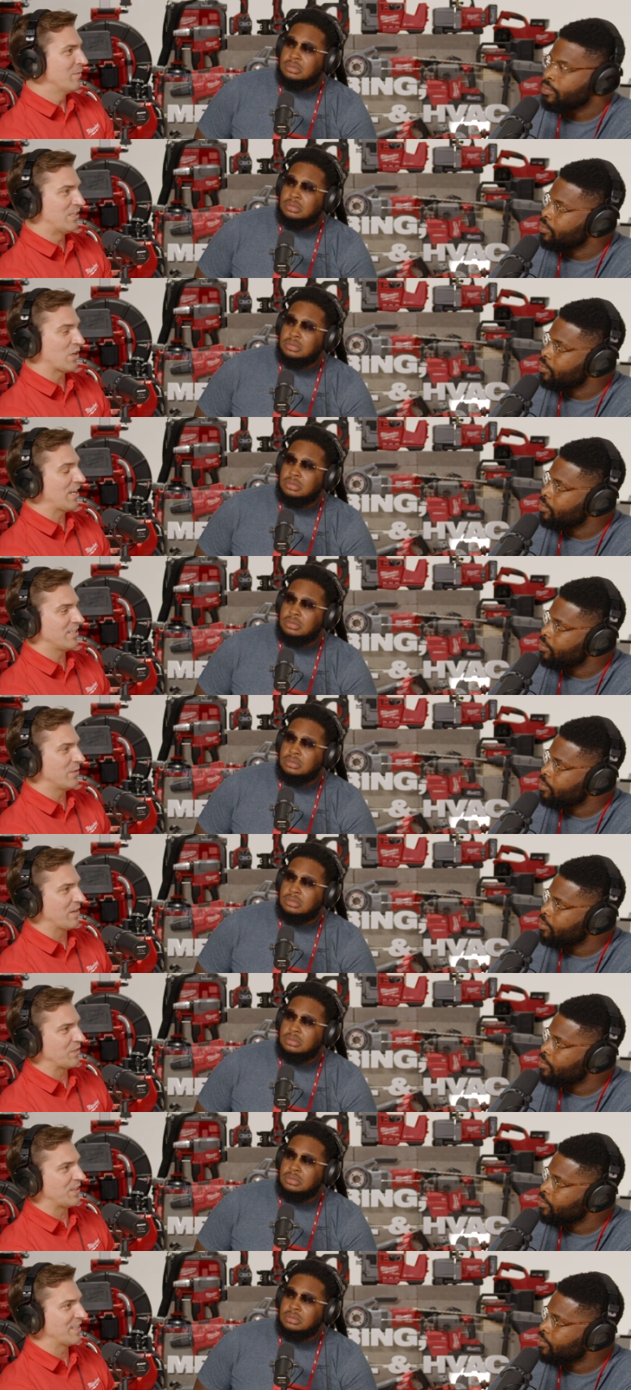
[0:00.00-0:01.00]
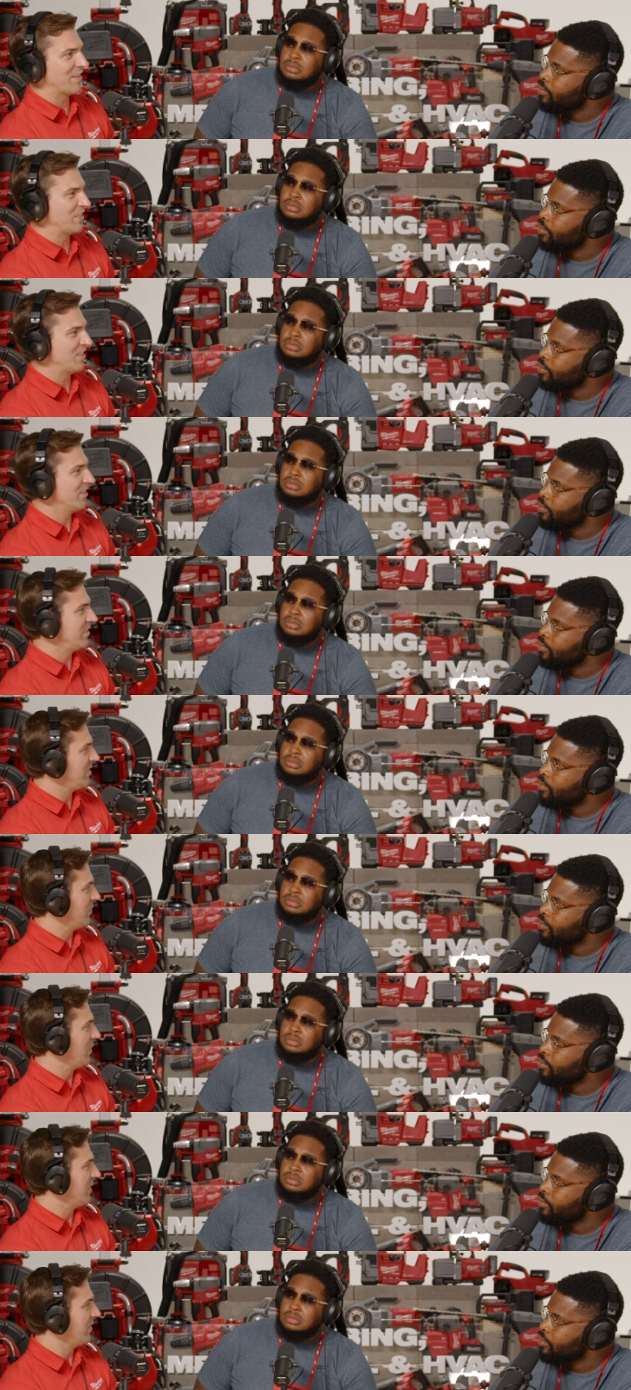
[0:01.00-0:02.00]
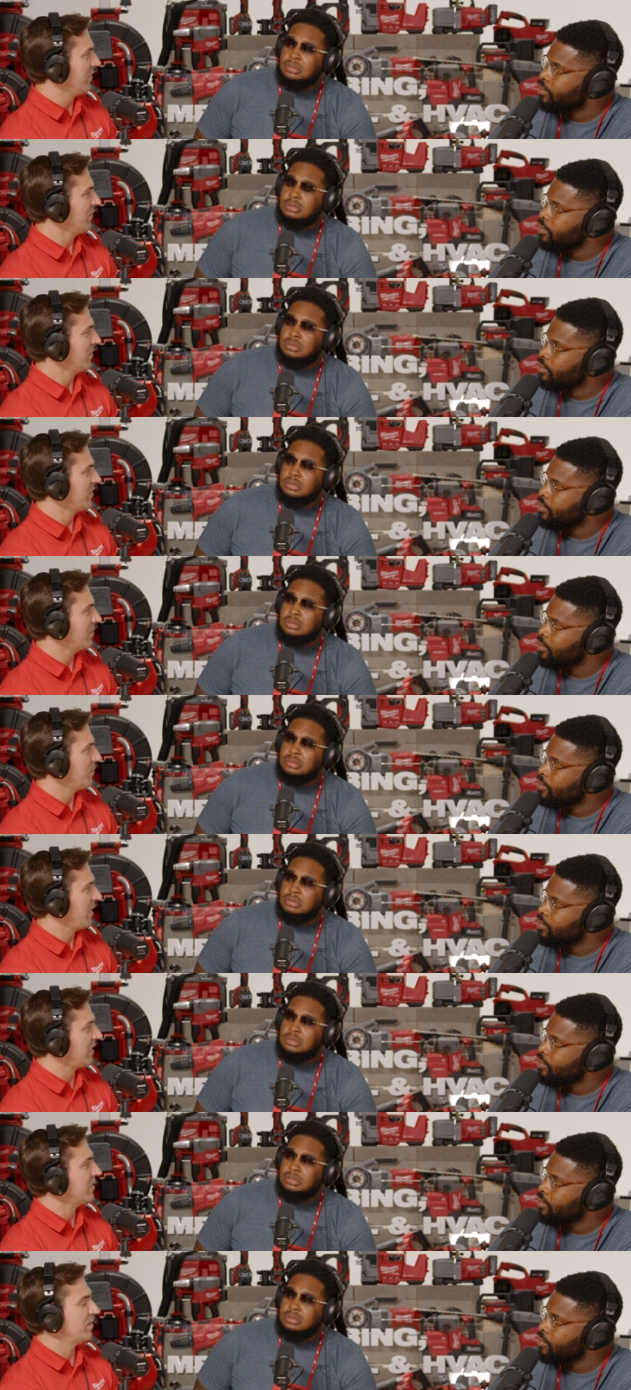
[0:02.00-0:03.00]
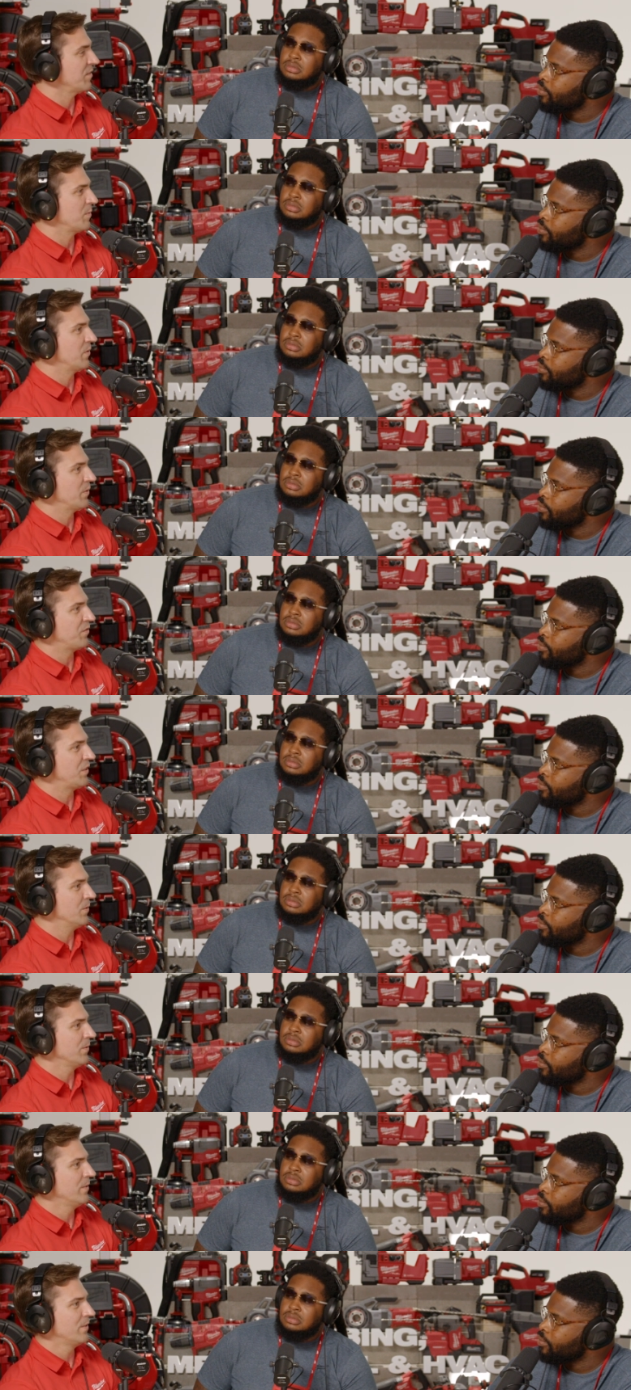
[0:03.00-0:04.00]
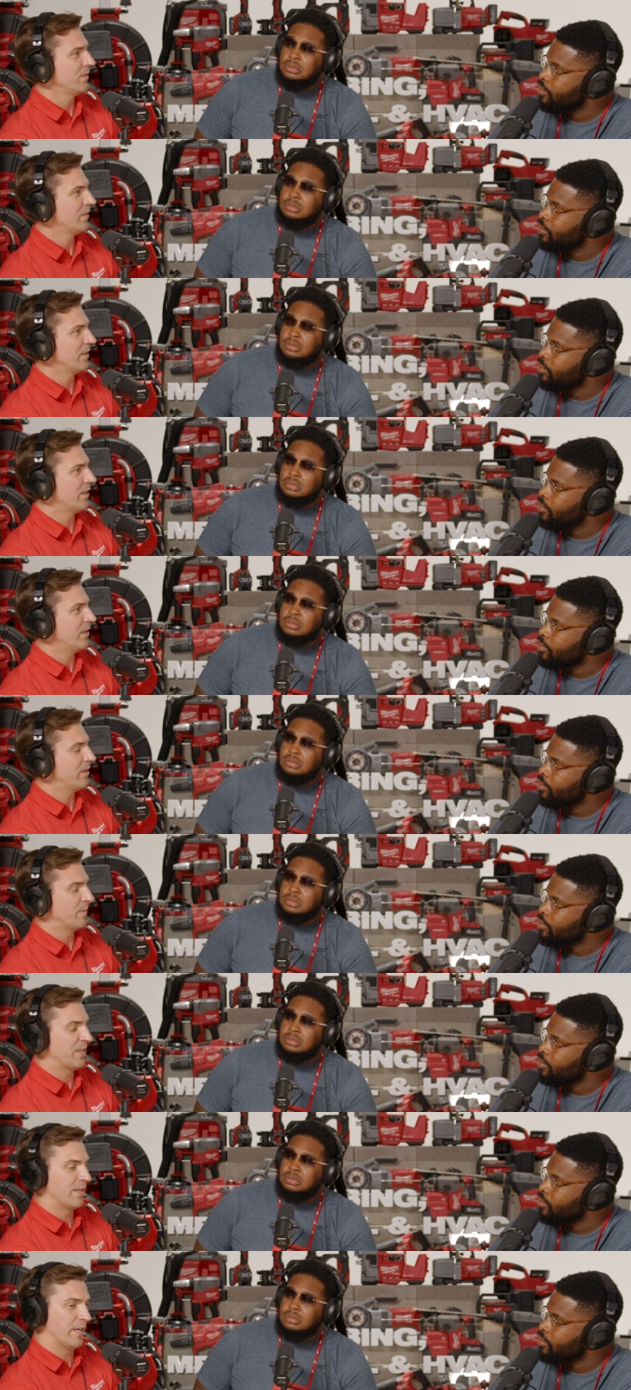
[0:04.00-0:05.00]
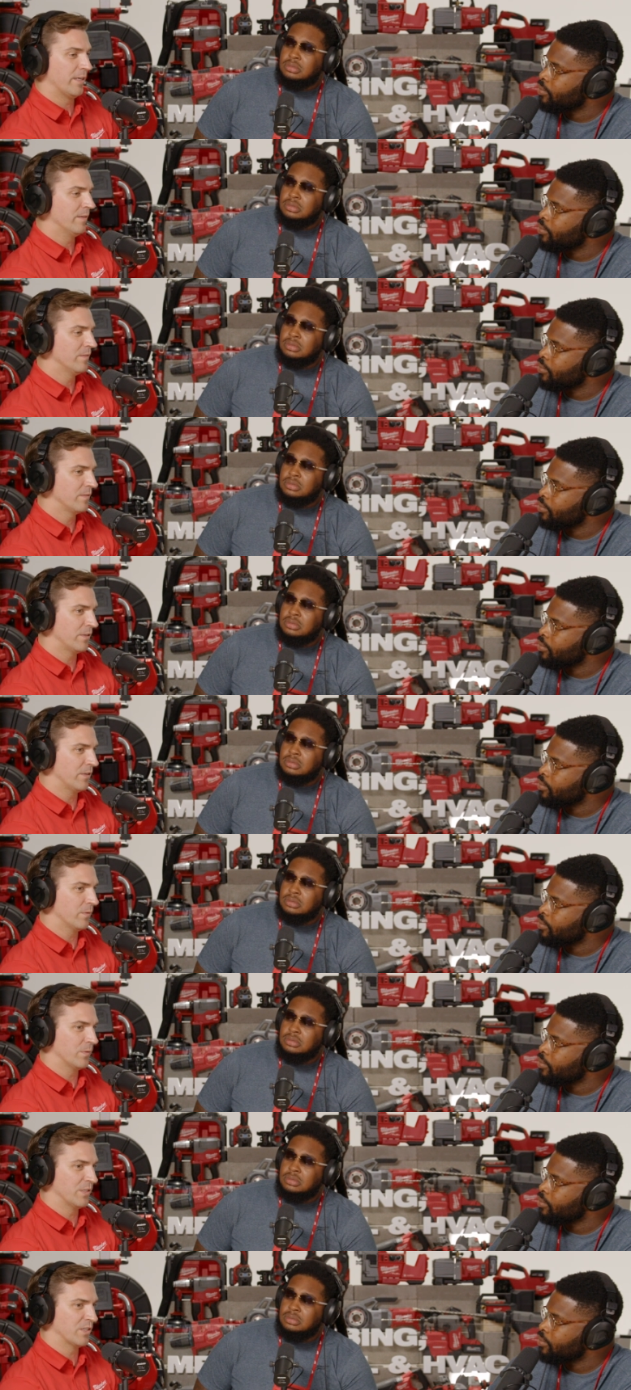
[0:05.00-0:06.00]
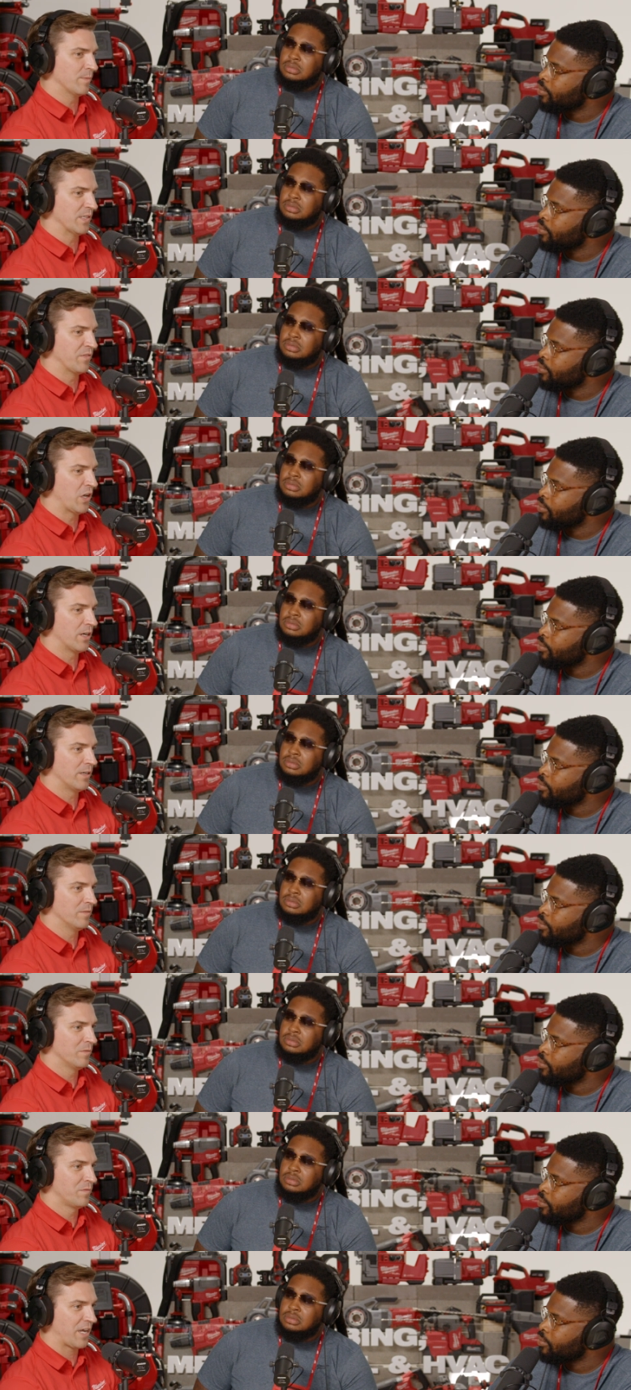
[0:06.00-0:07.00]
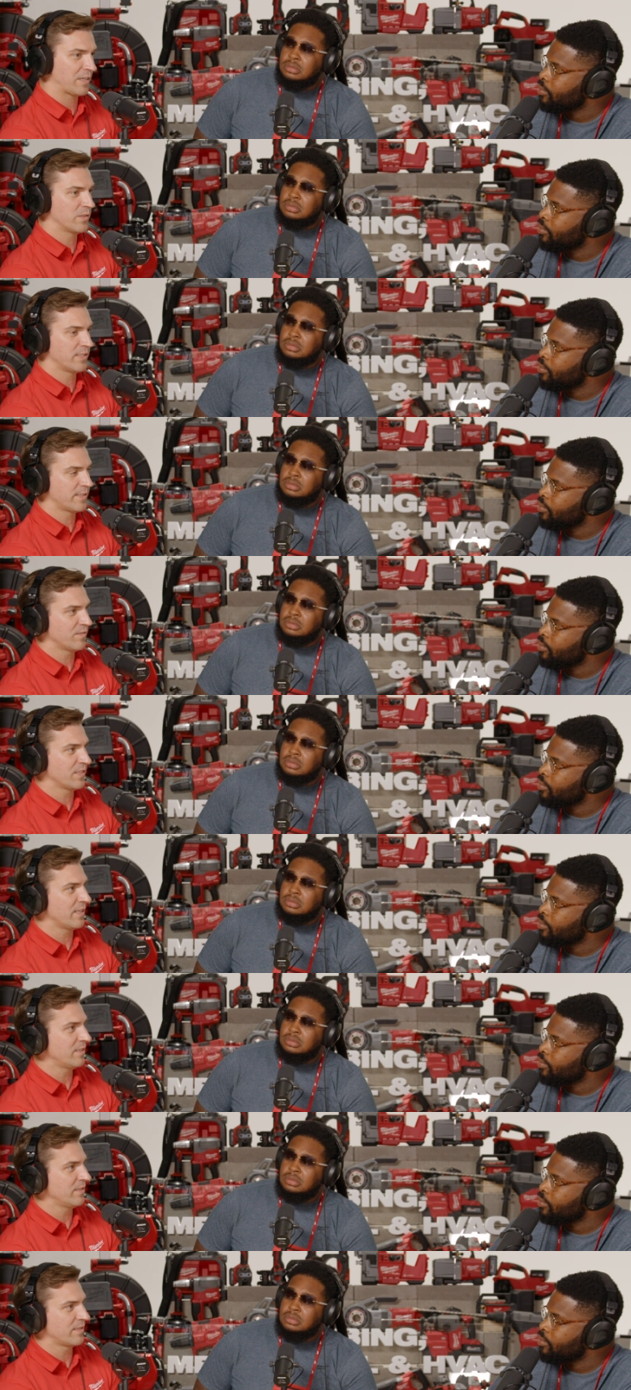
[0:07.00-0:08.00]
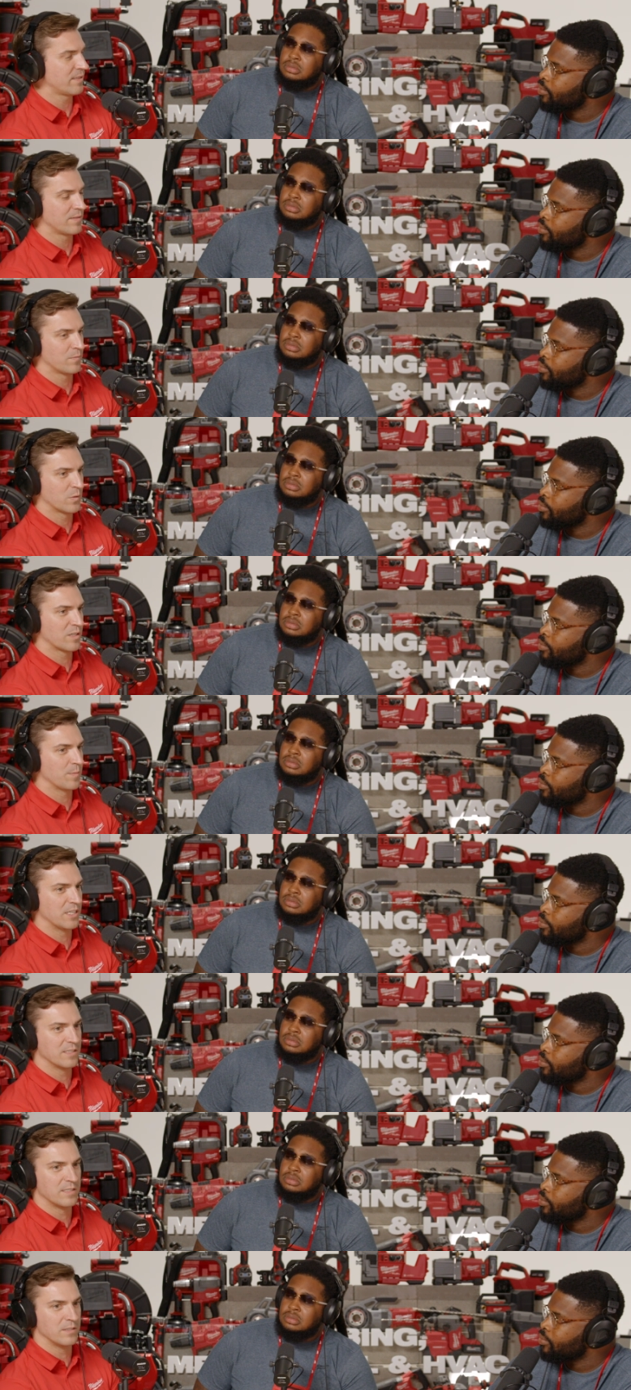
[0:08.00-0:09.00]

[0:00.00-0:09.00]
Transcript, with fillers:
Speaker 1: we tried to do everything that we could to uh, to make it serviceable in the field. Um, and then, you know, in terms of our factory service centers, we're committed